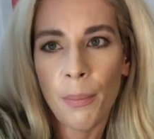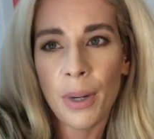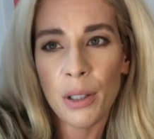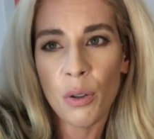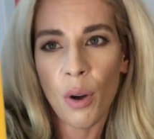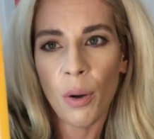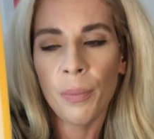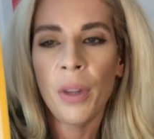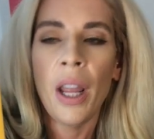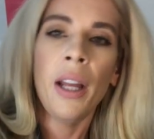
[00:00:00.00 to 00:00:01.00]
but it's not.
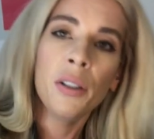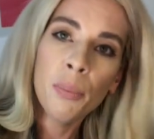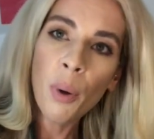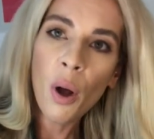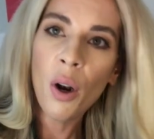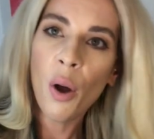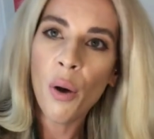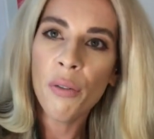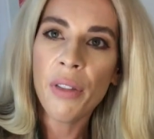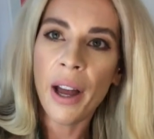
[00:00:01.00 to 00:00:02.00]
It's a bottle
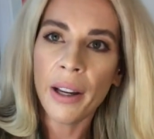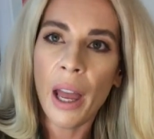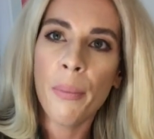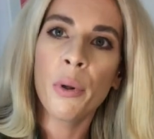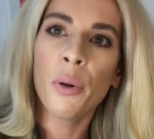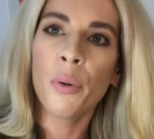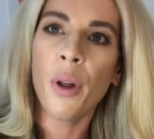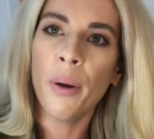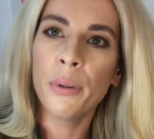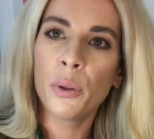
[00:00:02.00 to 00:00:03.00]
of that chemical
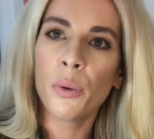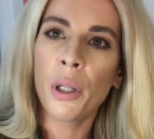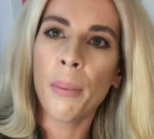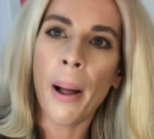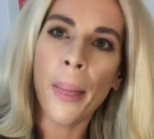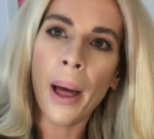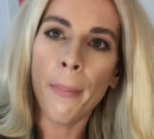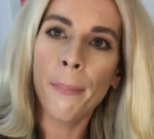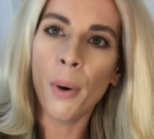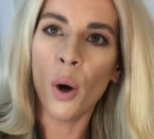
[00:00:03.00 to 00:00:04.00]
that I was talking about, that
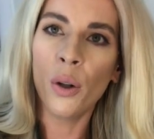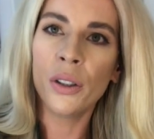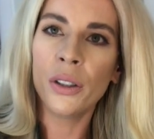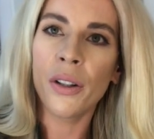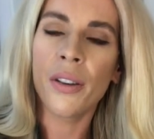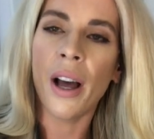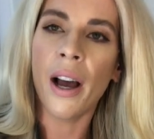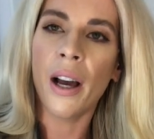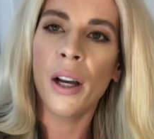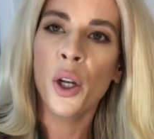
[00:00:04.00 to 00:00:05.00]
bond
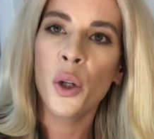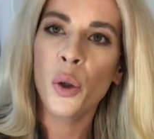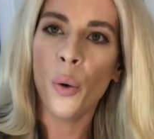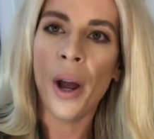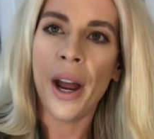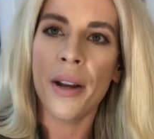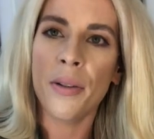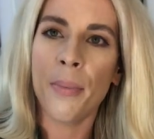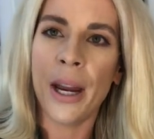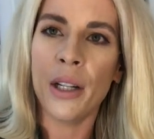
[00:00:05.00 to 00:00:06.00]
that your
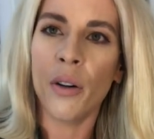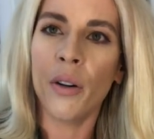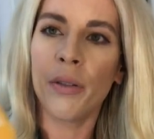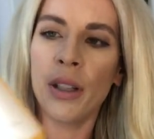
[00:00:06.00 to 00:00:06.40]
hair's made of.